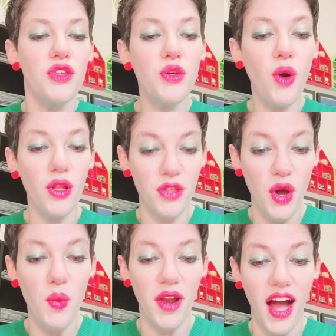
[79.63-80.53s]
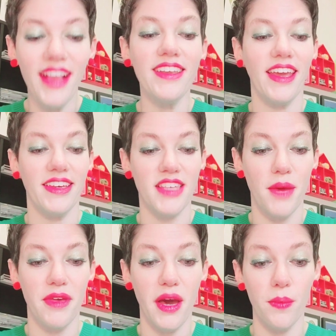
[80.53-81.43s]
You all know what holiday is
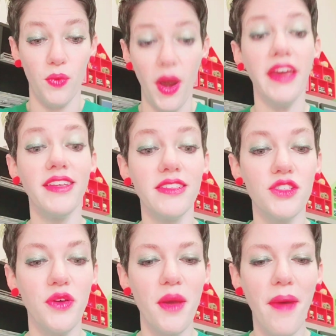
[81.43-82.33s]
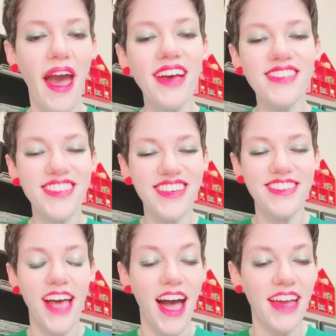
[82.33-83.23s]
coming up, right? Tramp asked,
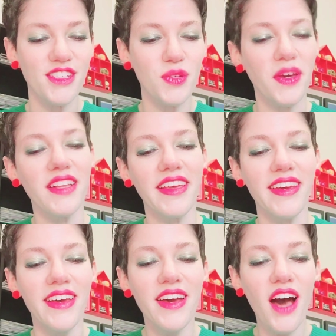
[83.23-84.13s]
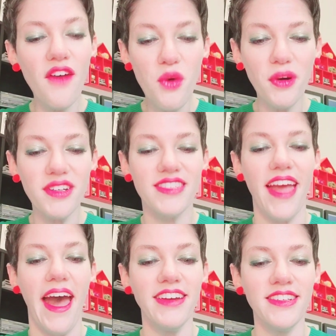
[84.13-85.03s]
his eyes twinkling. Of course,
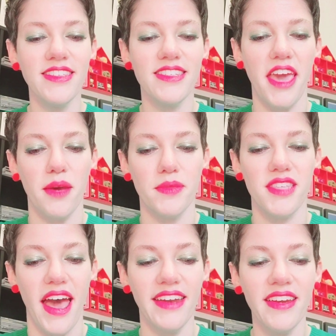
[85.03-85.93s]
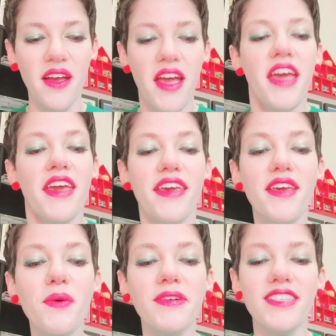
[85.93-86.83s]
Dad, Scamp said.
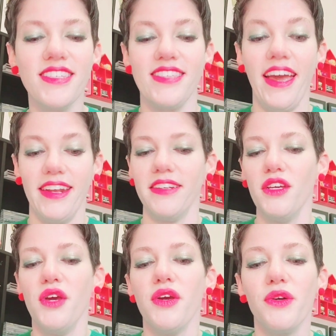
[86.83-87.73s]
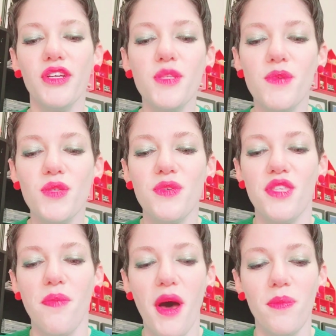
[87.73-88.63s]
He was excited Christmas was
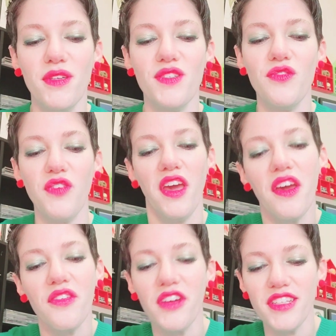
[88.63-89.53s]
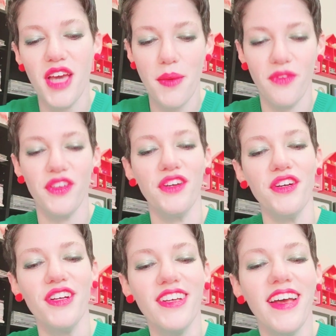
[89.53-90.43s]
the puppy's favorite time of
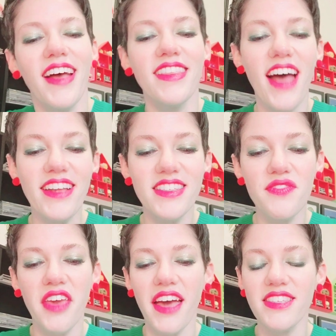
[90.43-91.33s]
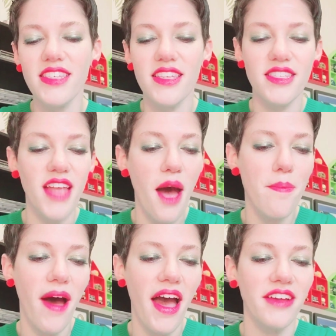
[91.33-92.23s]
year. Lots of guests
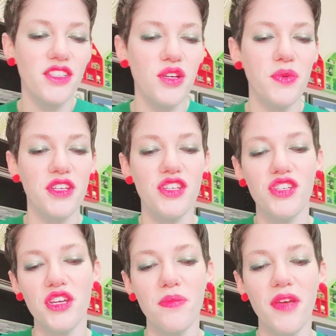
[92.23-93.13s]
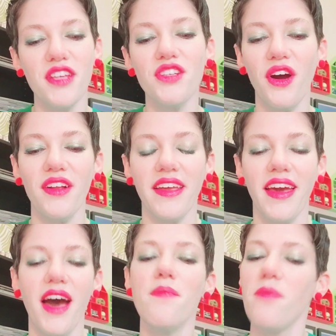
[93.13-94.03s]
stopped by to wish Jim and
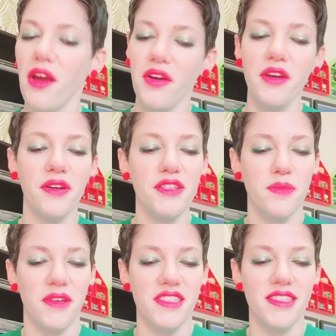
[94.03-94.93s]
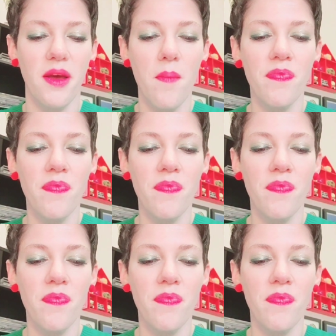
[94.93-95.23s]
Darling a Merry Christmas.